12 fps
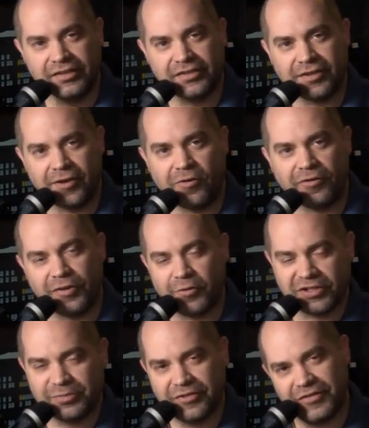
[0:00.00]
So if you
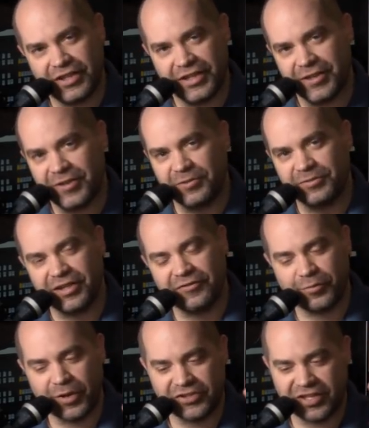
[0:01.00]
watch my video, the
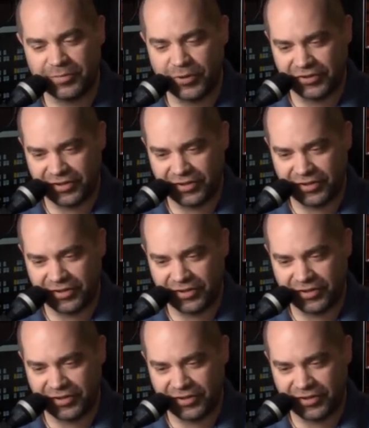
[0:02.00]
information I